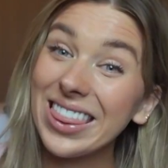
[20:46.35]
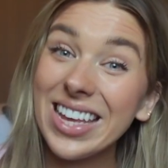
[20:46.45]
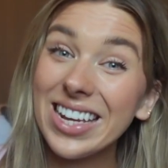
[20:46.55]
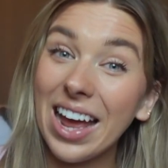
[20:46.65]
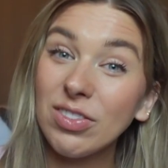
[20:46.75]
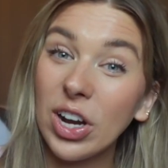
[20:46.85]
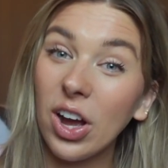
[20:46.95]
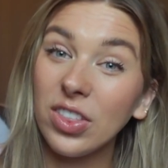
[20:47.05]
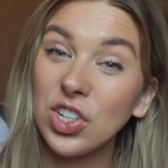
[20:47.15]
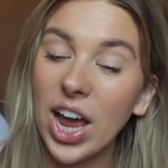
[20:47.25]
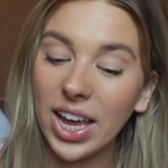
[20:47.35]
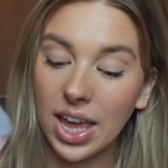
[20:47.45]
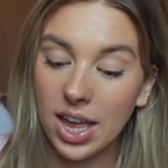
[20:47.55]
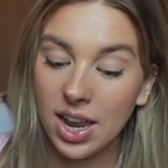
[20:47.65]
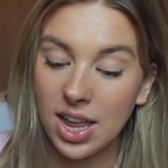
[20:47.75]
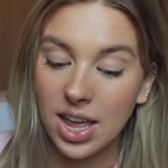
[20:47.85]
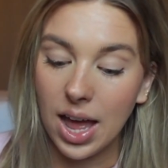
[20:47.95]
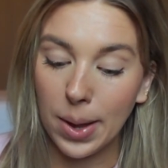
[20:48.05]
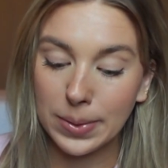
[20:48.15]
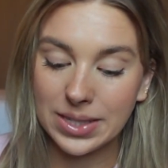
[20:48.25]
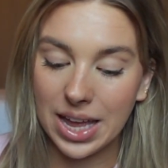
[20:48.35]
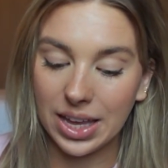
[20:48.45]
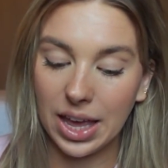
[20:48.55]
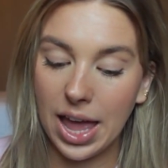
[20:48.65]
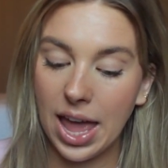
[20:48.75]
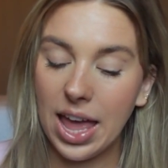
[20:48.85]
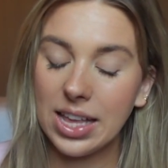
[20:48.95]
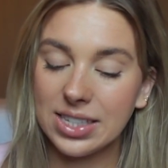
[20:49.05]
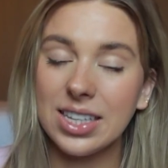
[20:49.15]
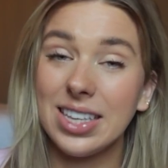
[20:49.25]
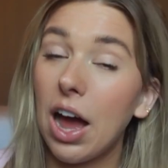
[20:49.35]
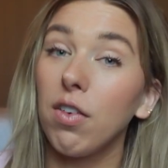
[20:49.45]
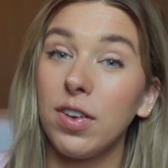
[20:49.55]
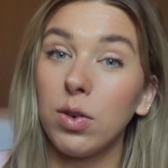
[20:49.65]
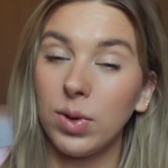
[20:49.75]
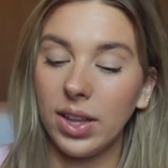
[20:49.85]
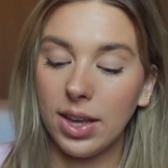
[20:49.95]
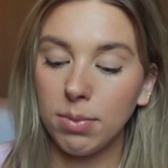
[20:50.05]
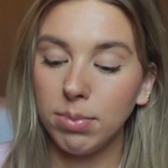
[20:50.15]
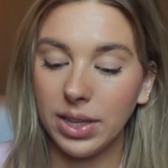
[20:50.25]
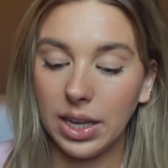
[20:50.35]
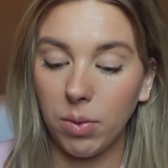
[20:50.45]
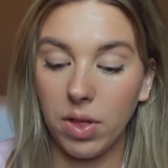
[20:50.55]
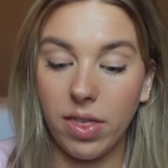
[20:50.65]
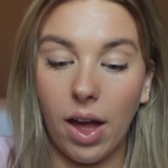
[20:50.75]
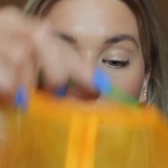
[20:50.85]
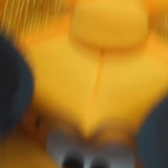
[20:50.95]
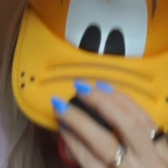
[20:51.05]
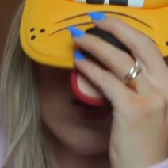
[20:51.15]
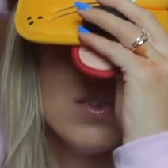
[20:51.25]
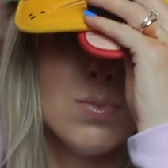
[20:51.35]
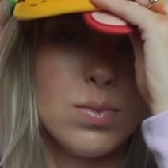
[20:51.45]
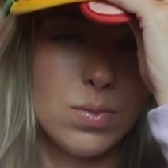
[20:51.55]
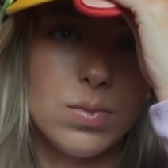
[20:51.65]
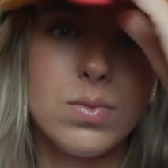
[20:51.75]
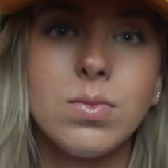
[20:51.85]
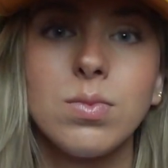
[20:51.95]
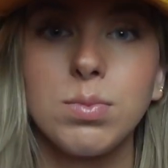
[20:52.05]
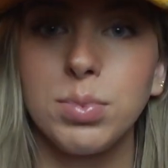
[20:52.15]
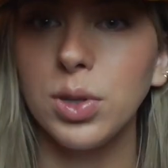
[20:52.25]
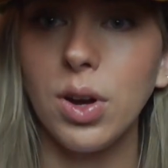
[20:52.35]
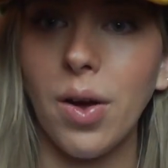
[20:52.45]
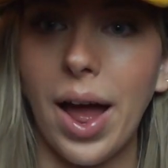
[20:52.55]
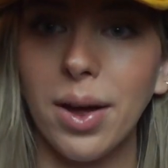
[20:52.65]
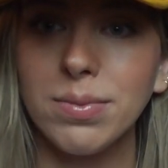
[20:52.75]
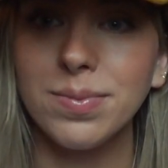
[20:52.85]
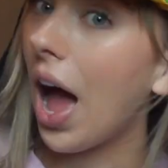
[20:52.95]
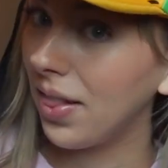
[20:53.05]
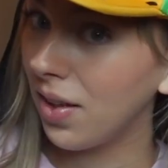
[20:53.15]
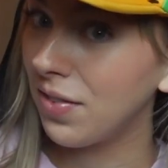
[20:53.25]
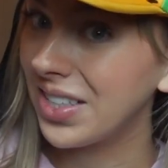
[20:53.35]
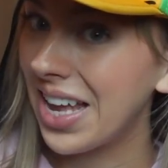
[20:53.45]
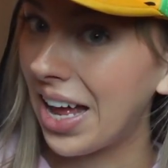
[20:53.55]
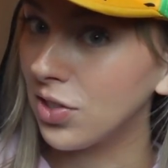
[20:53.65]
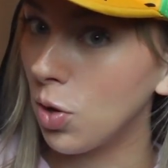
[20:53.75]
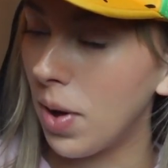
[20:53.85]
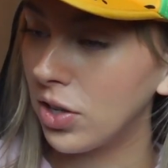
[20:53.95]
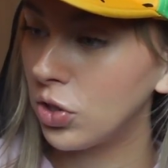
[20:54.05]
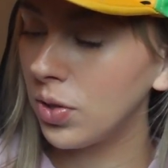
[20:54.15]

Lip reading: Then after I got the jacket, I was like, is this outfit really complete without Pluto hat? I love this hat so much.